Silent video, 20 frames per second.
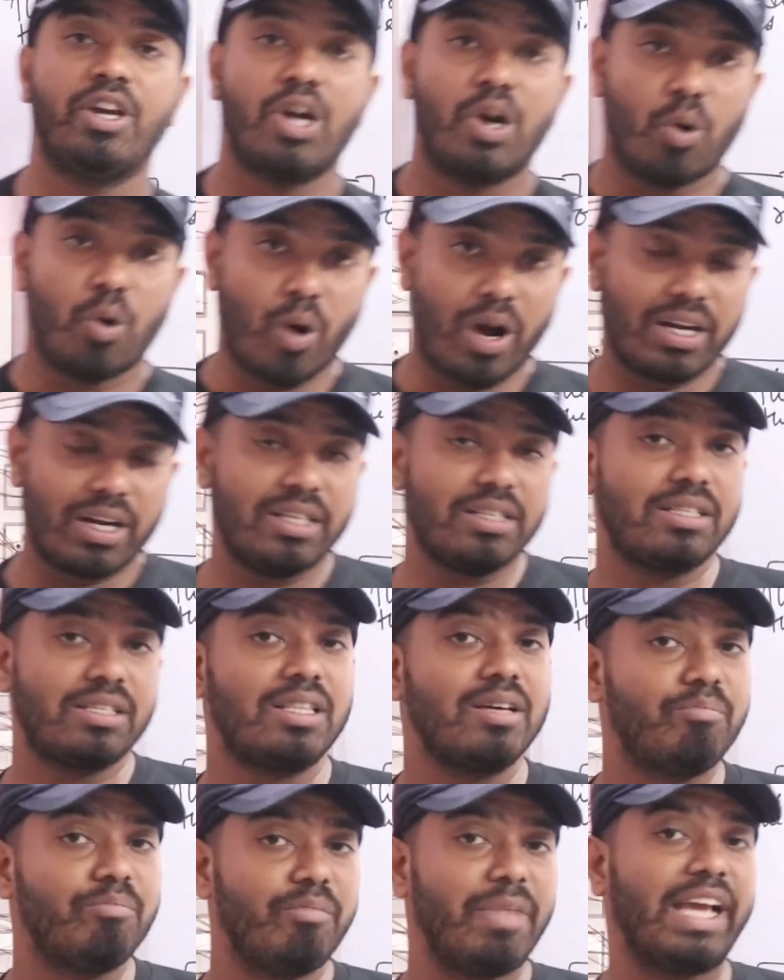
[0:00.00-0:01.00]
What is
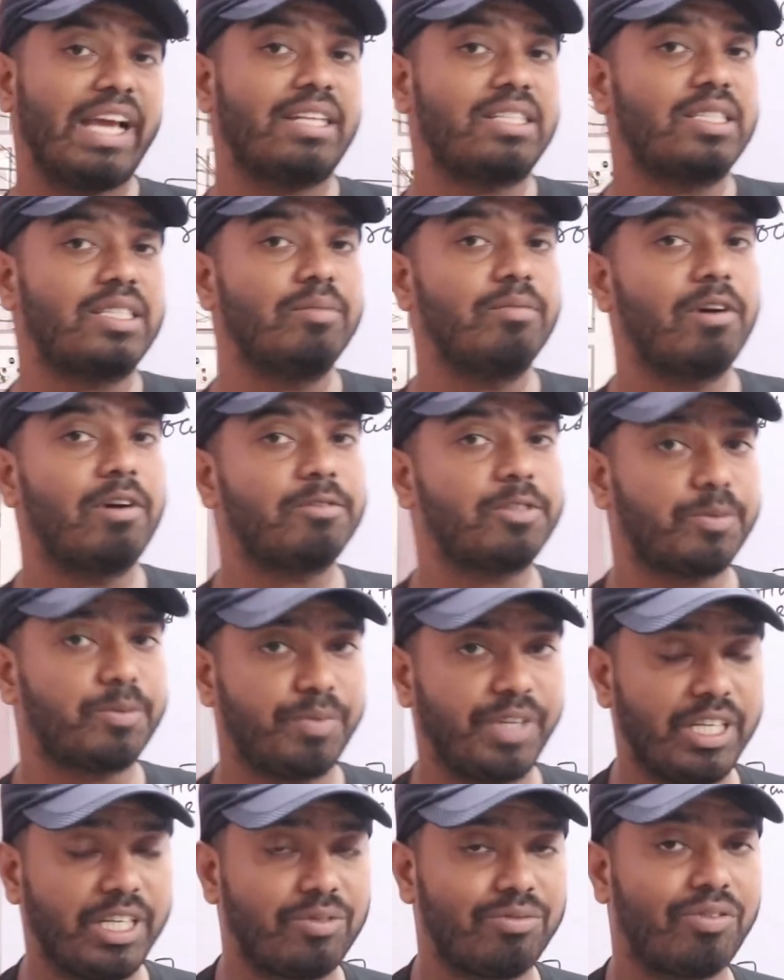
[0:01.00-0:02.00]
the maximum
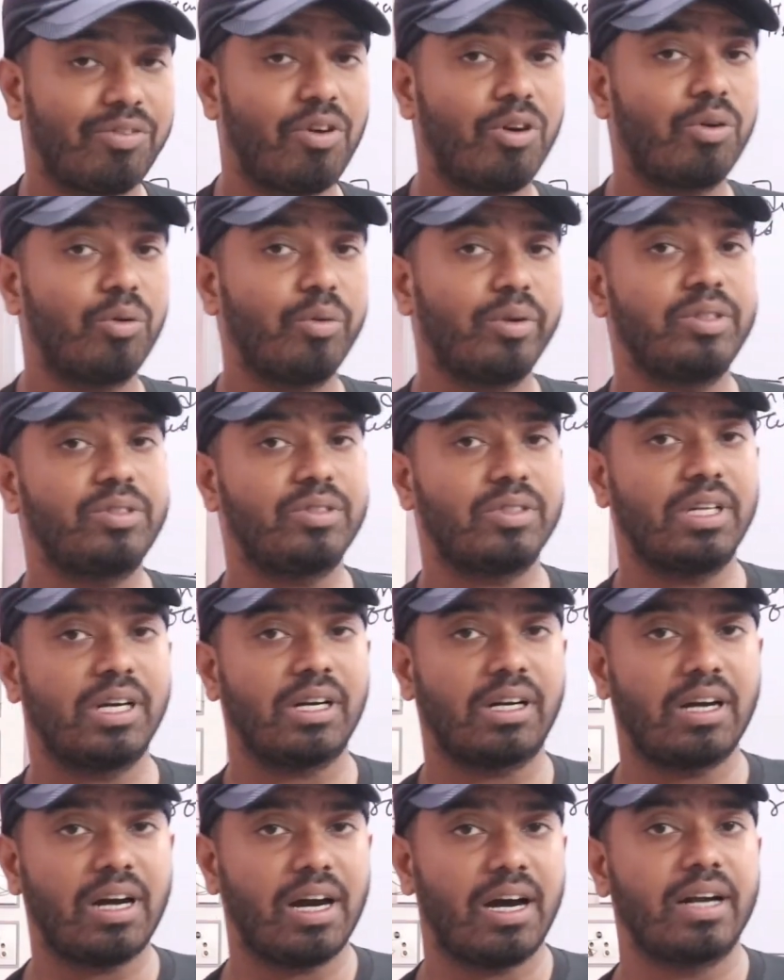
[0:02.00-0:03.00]
speed for which the
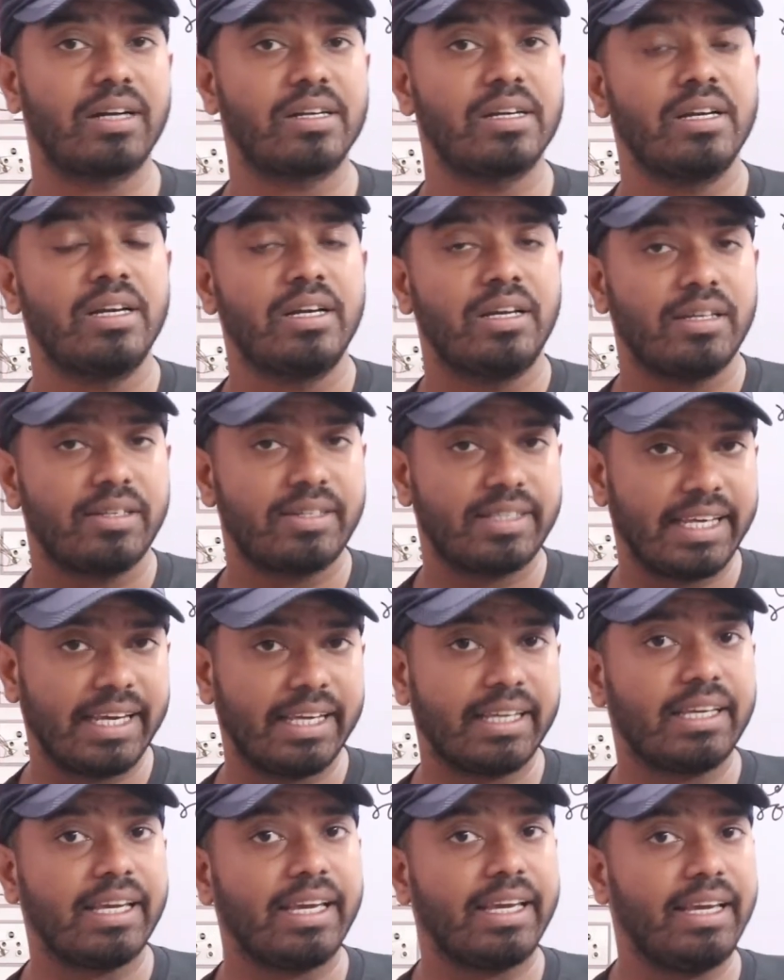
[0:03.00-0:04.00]
car
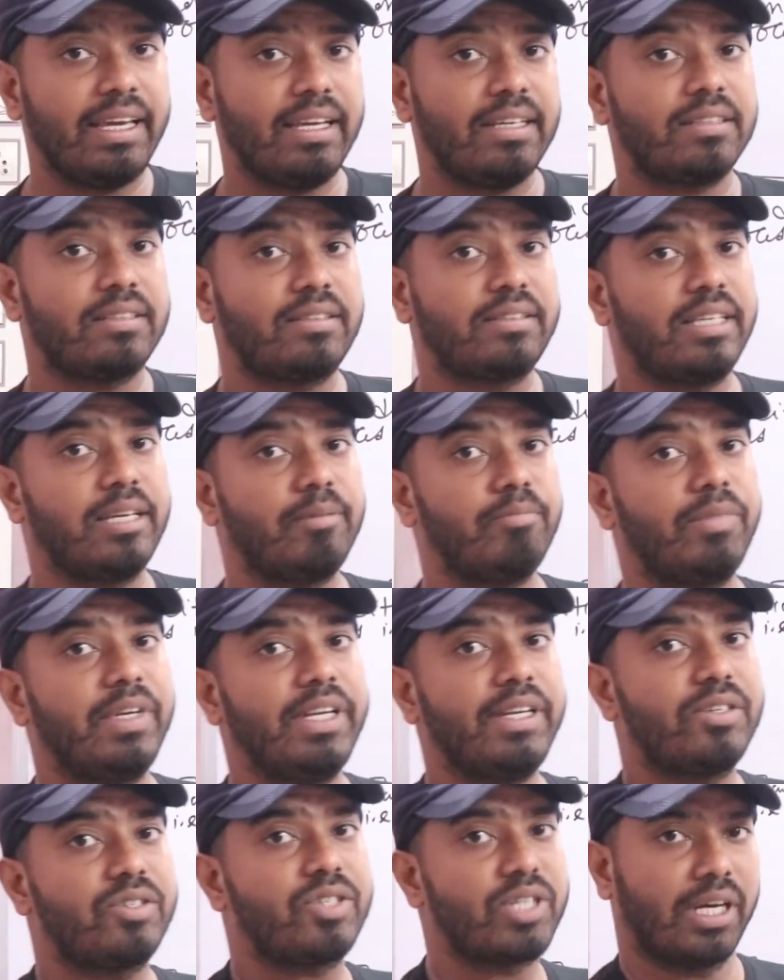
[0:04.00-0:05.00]
take a
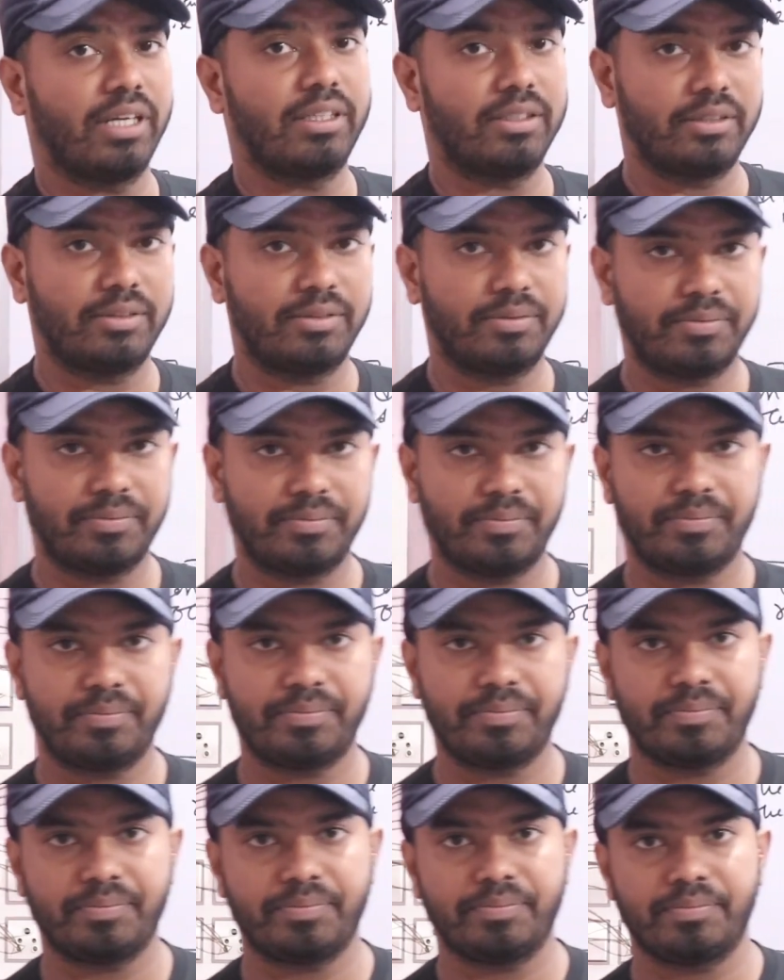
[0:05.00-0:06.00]
safely turn
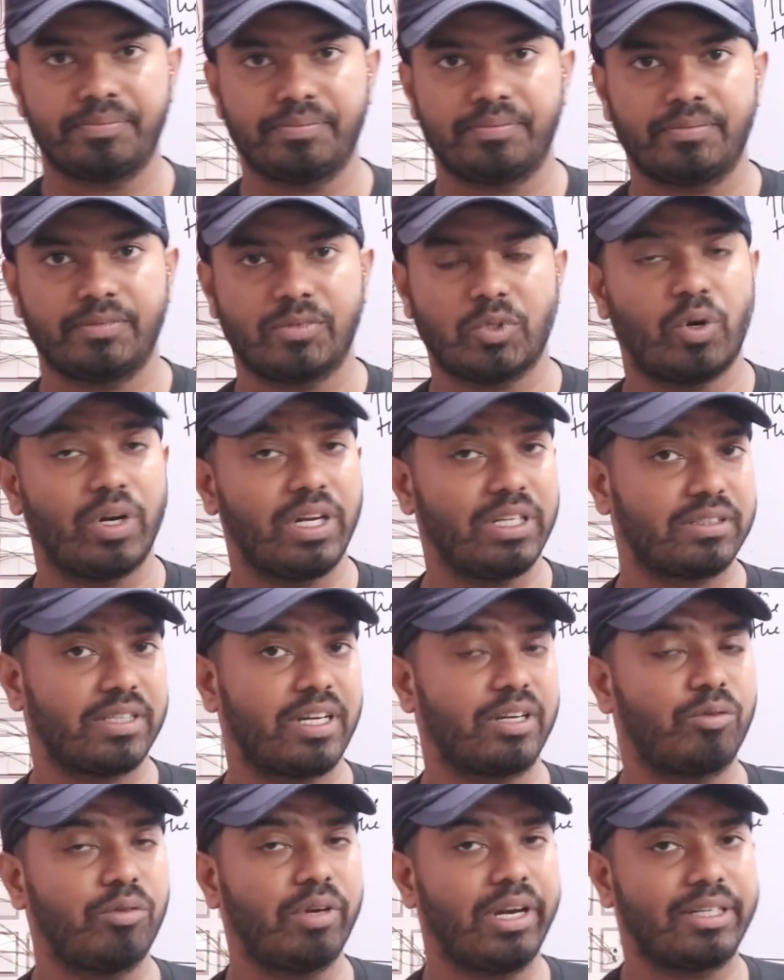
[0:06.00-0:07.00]
on a
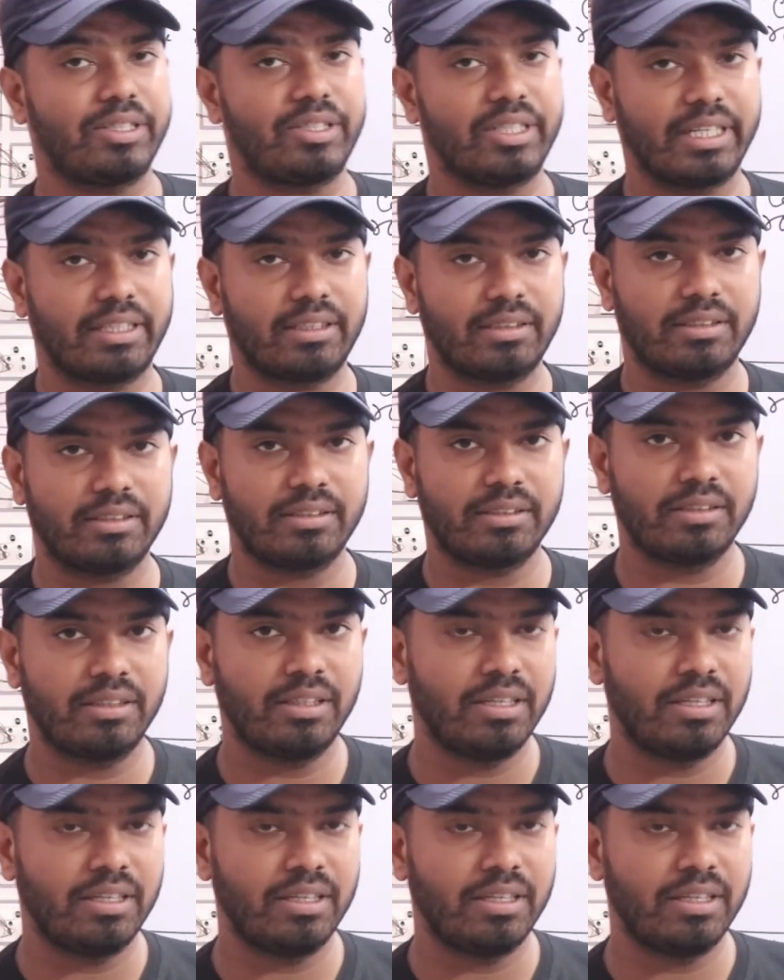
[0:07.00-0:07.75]
circular track?